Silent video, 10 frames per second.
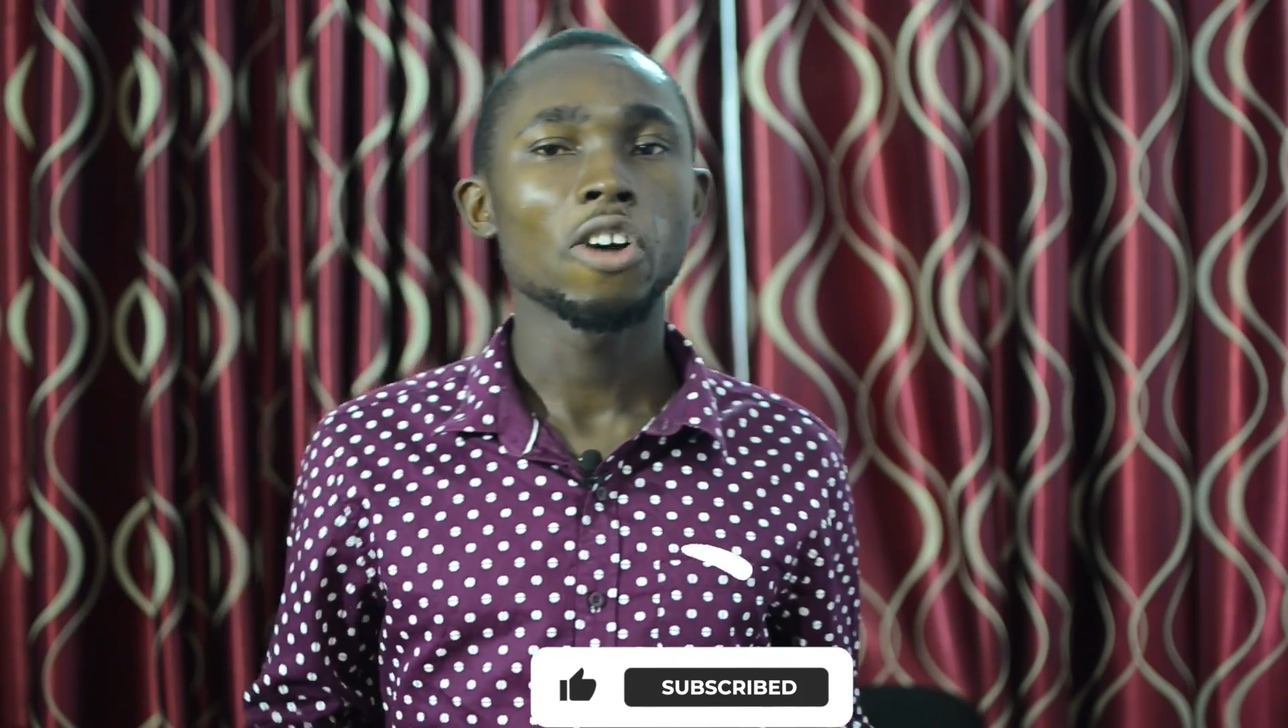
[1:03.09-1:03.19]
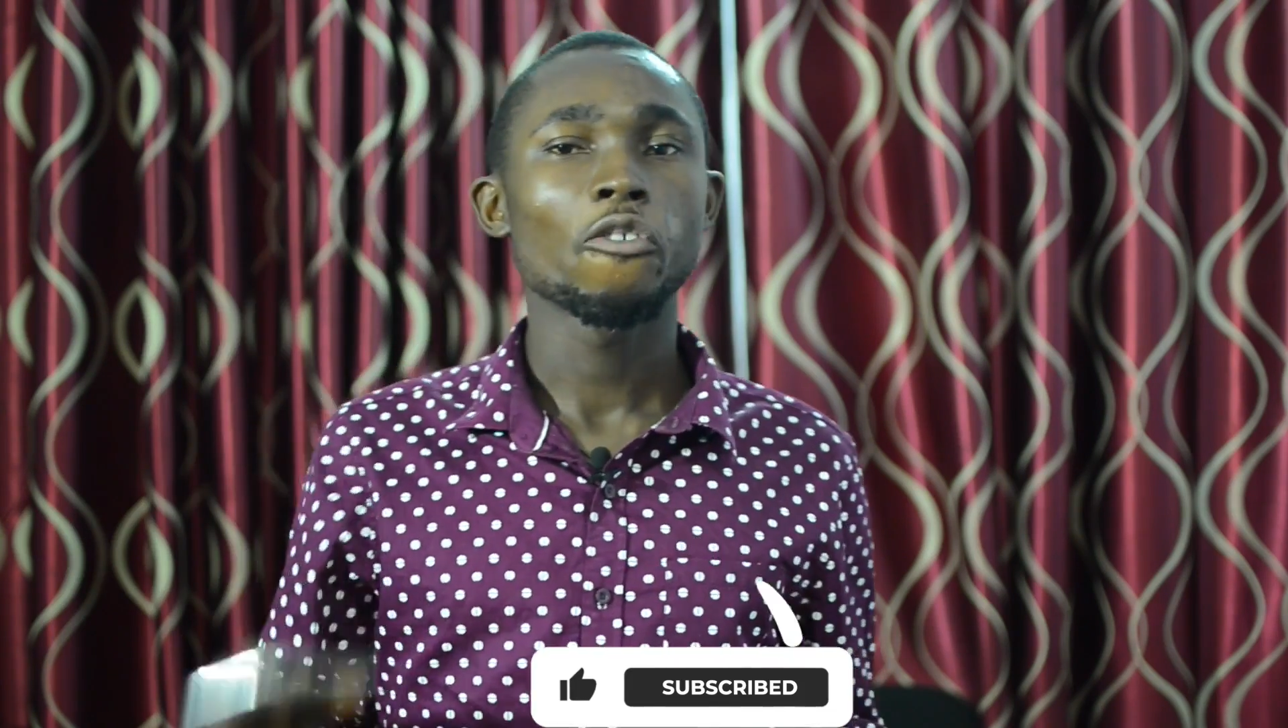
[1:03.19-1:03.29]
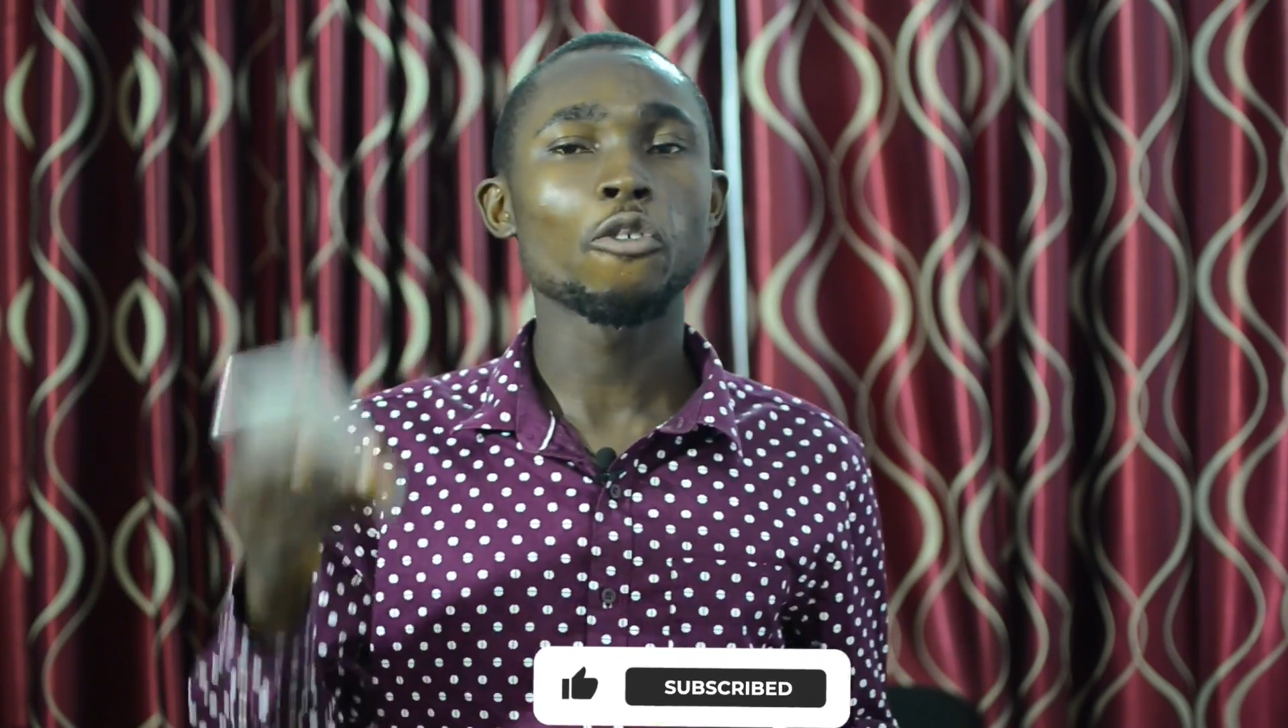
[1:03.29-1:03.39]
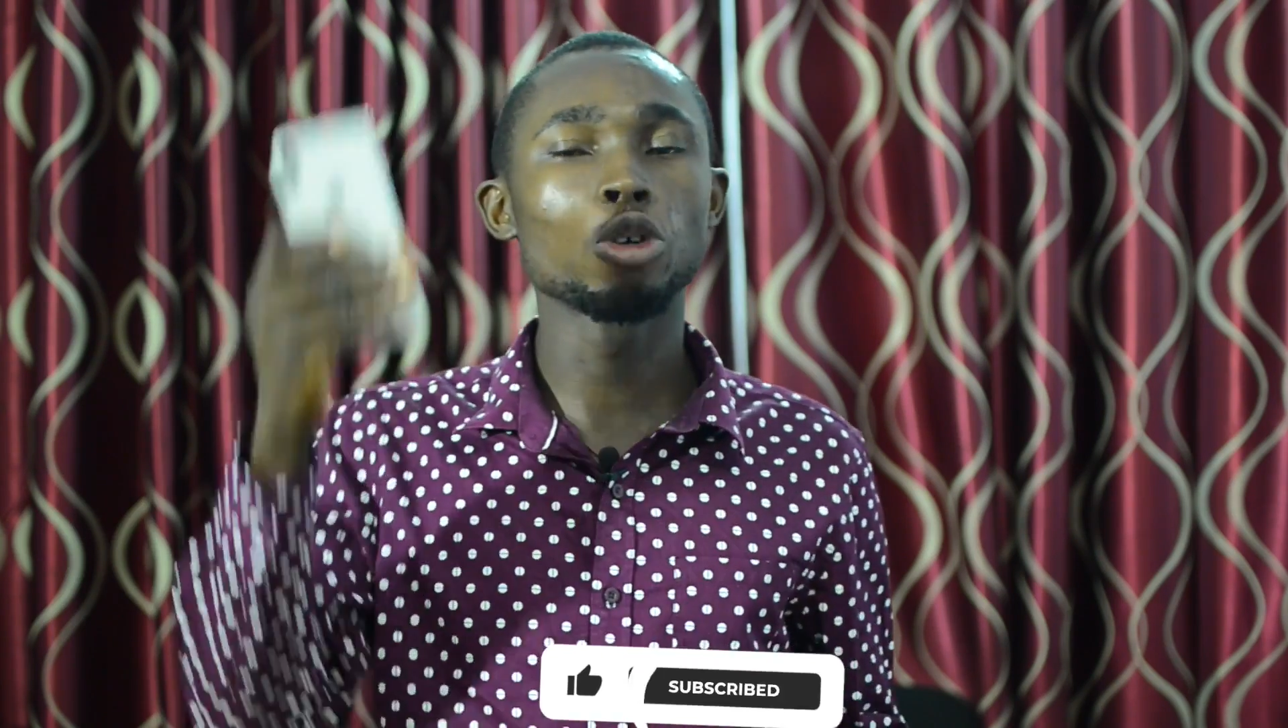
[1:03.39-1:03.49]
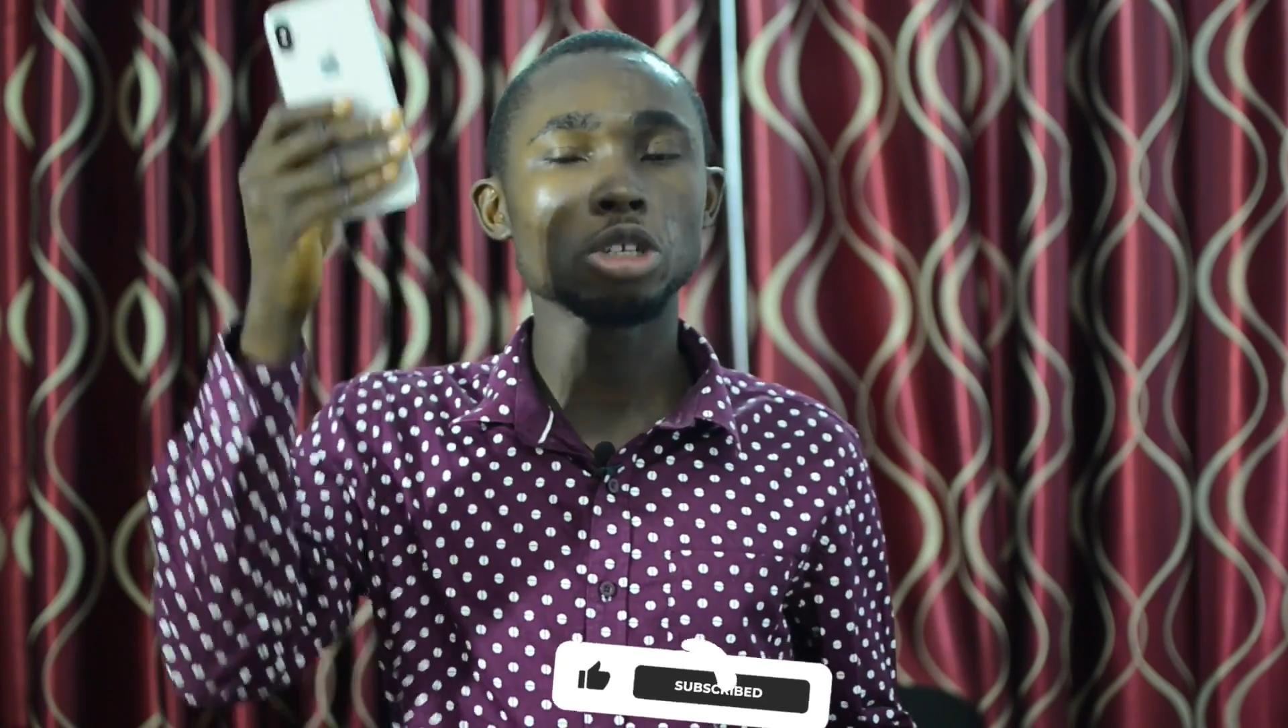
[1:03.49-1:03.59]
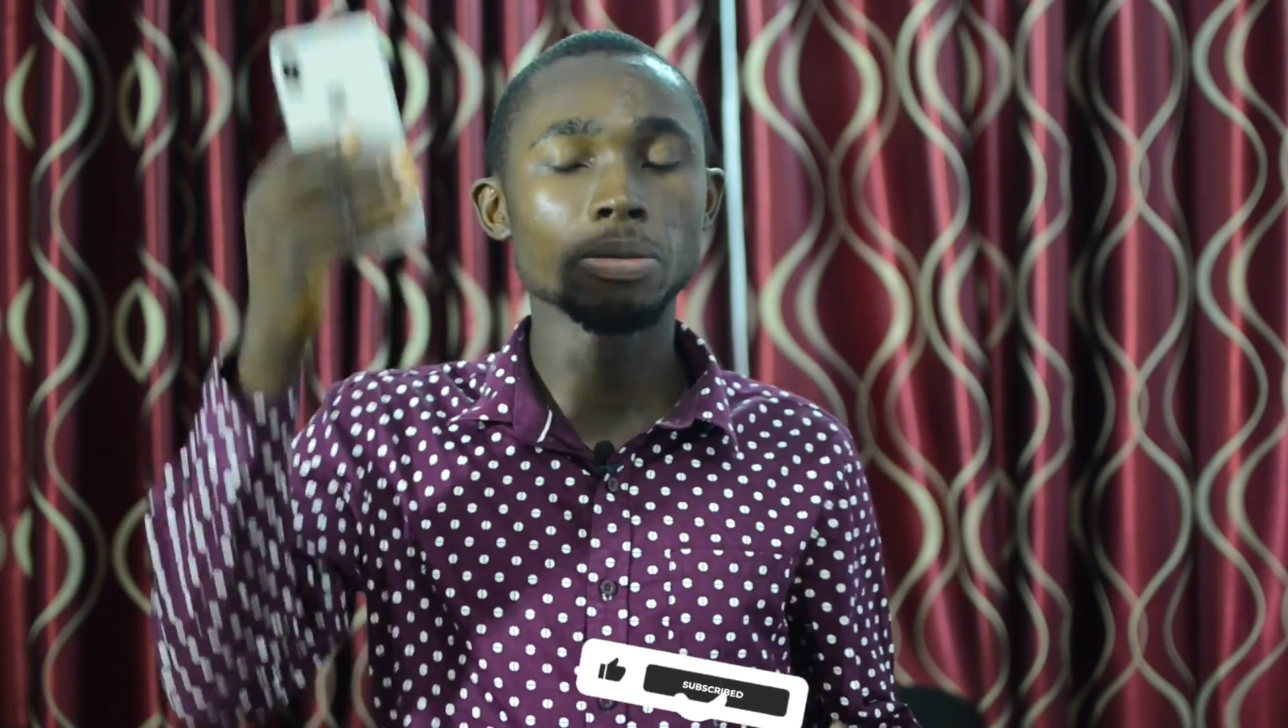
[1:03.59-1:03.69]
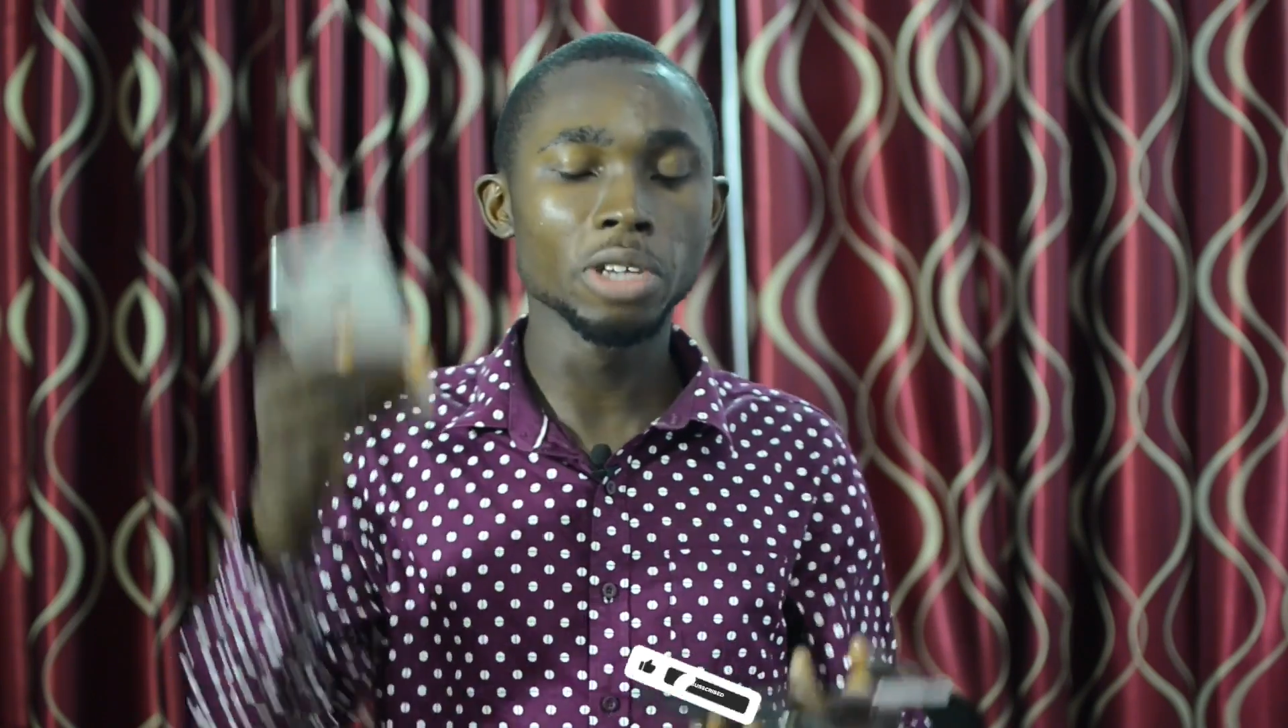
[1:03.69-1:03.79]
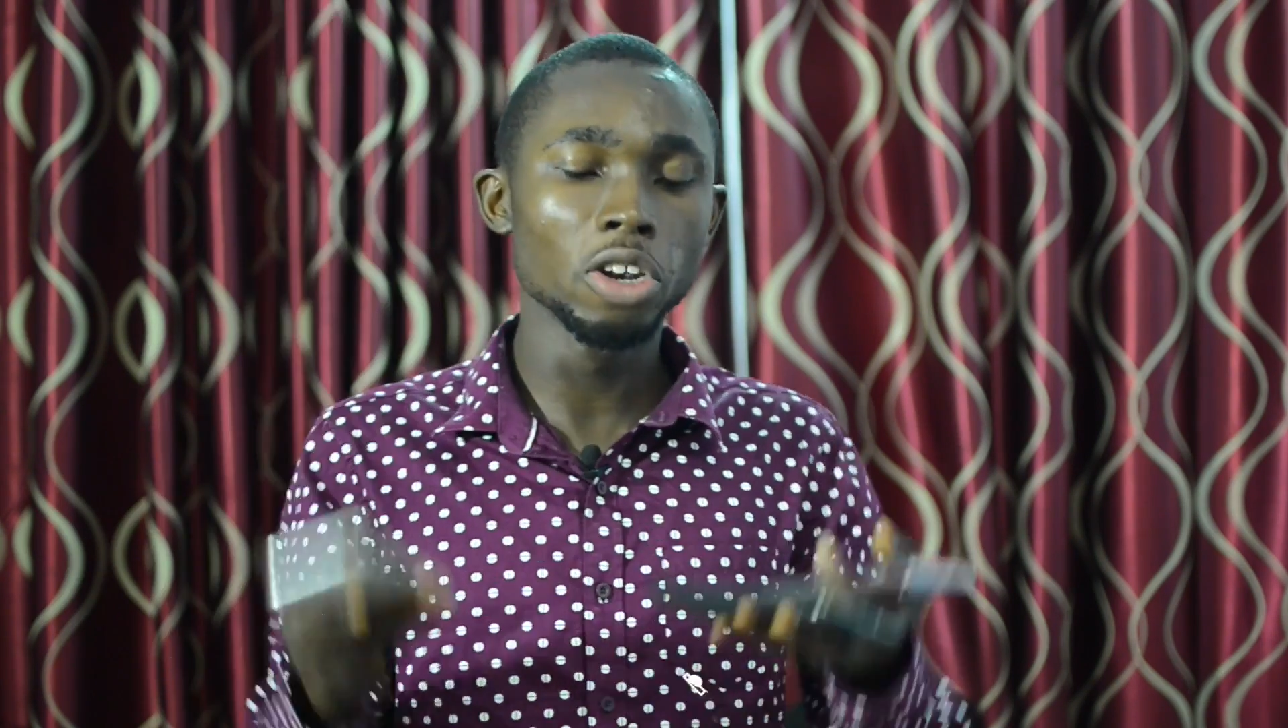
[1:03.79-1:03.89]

phones me